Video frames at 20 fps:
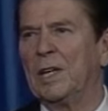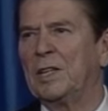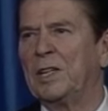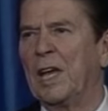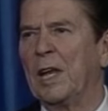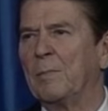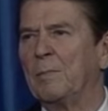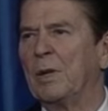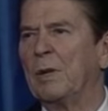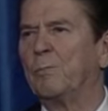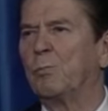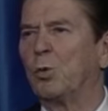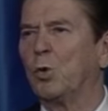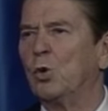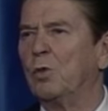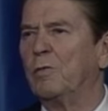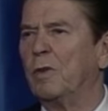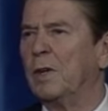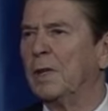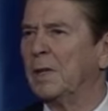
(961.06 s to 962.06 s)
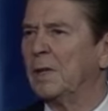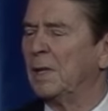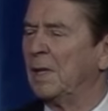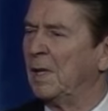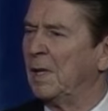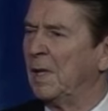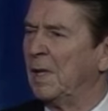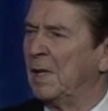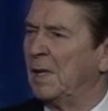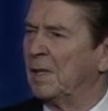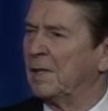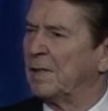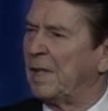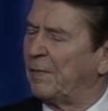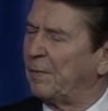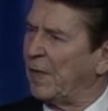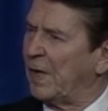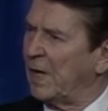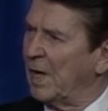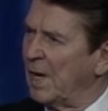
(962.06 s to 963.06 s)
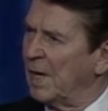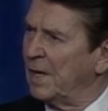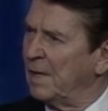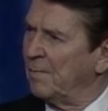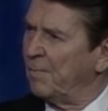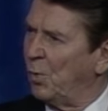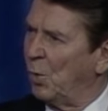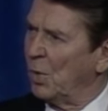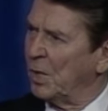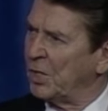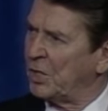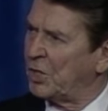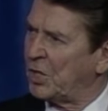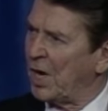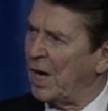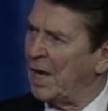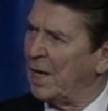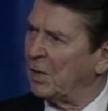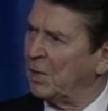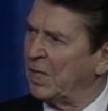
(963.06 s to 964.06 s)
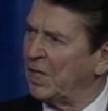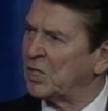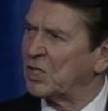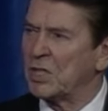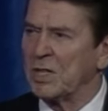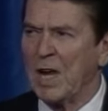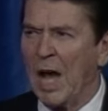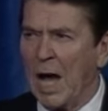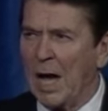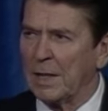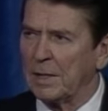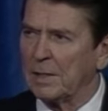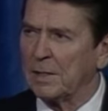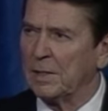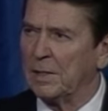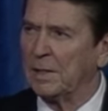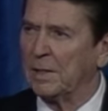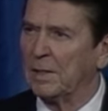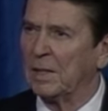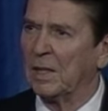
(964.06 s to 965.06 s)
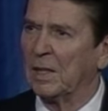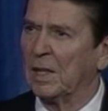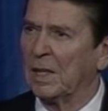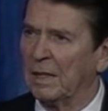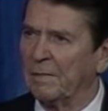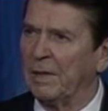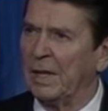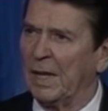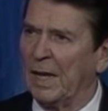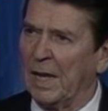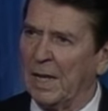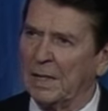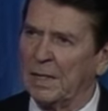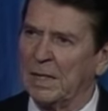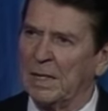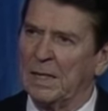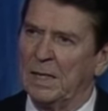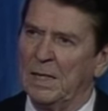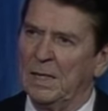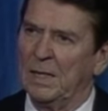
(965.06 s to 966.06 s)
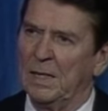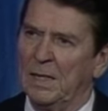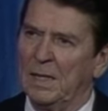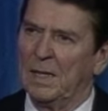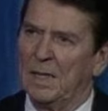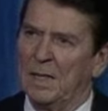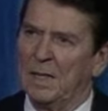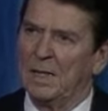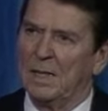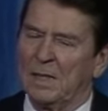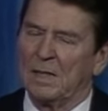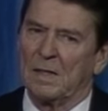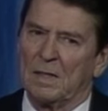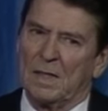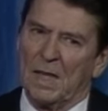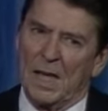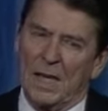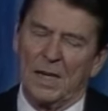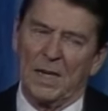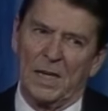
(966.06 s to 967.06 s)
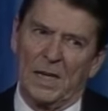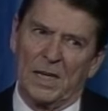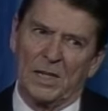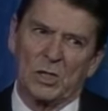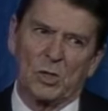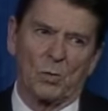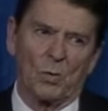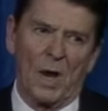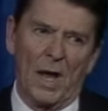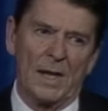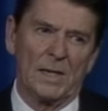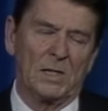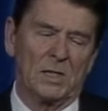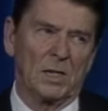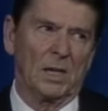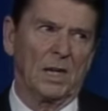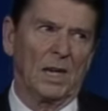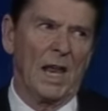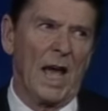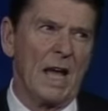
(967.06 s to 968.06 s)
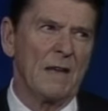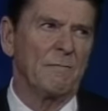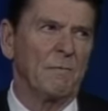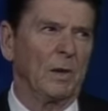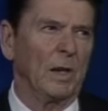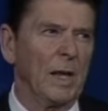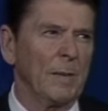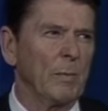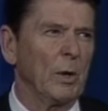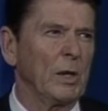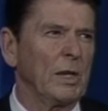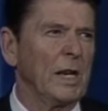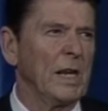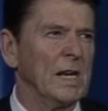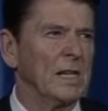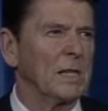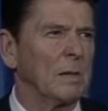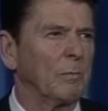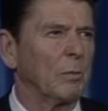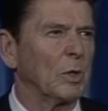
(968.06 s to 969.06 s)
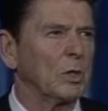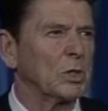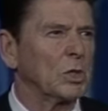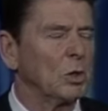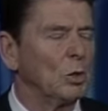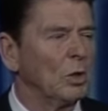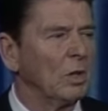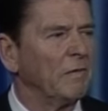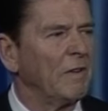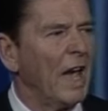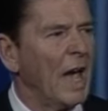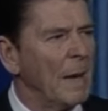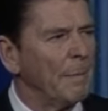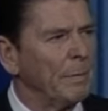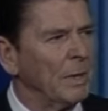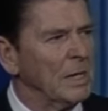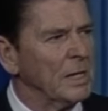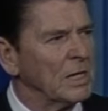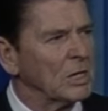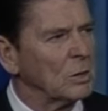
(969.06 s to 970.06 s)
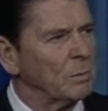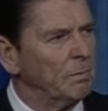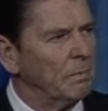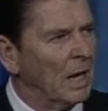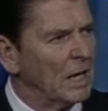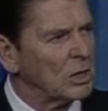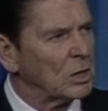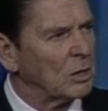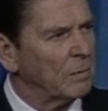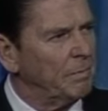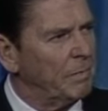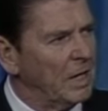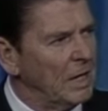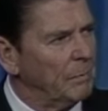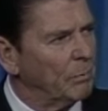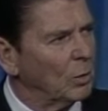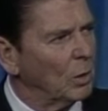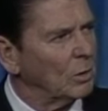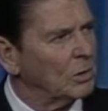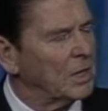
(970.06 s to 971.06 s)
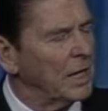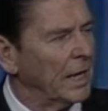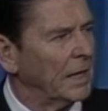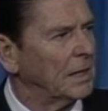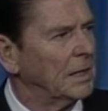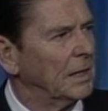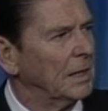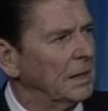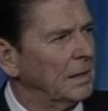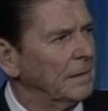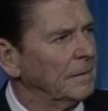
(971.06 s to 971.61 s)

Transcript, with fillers: it can be proven that the unborn child is not a living entity, then its right to life, liberty, and the pursuit of happiness must be protected.